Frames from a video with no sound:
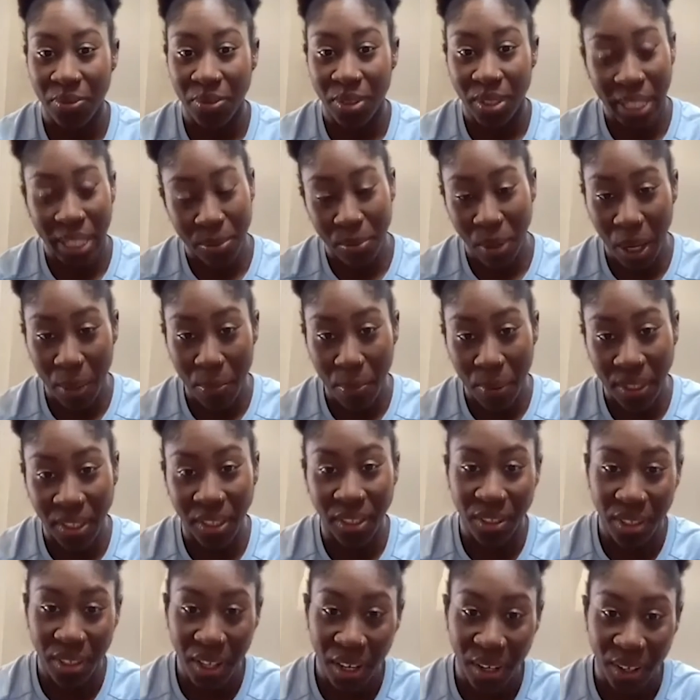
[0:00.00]
In my
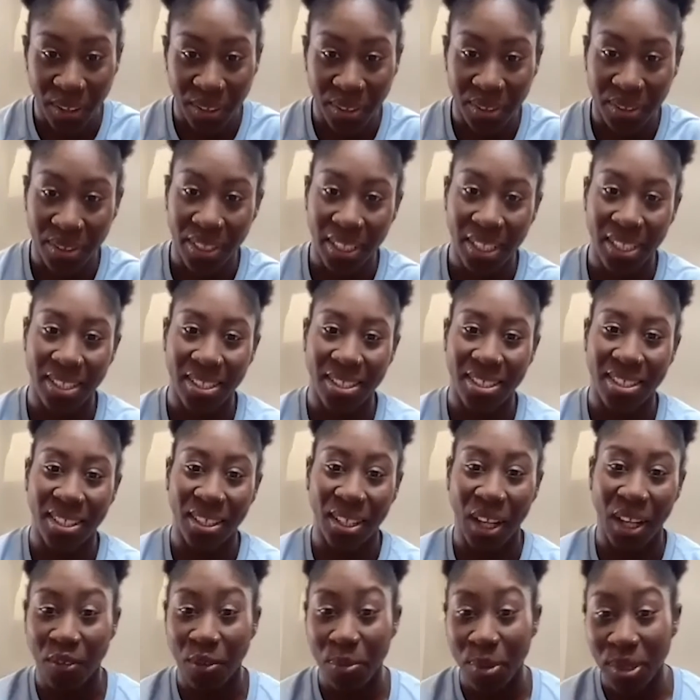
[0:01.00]
opinion, no. Is the
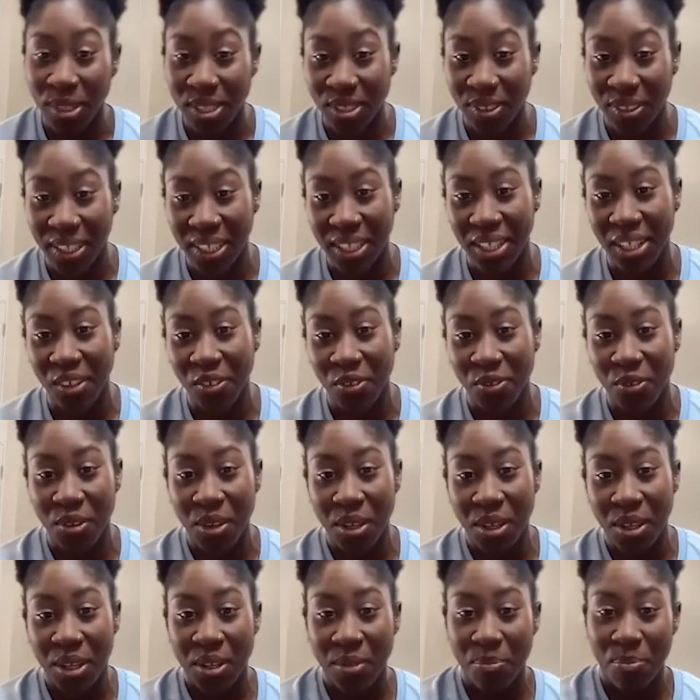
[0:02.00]
government doing enough?
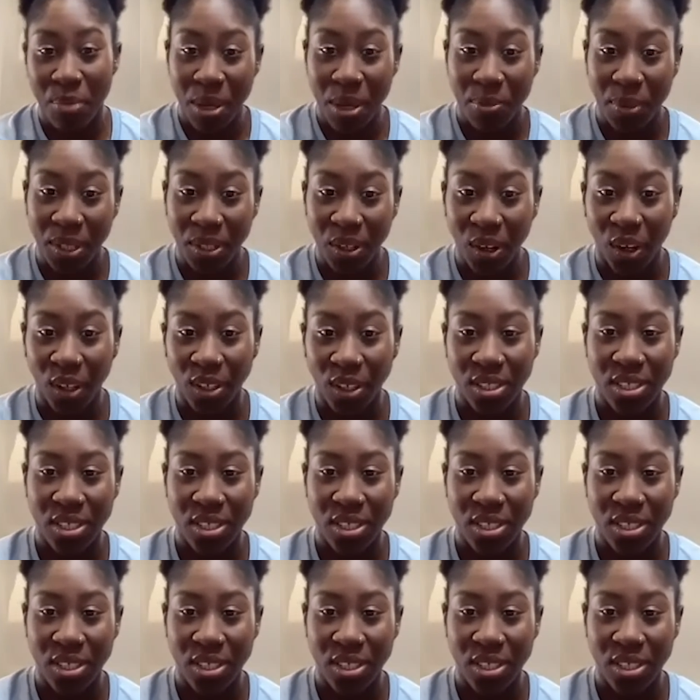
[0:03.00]
Maybe not.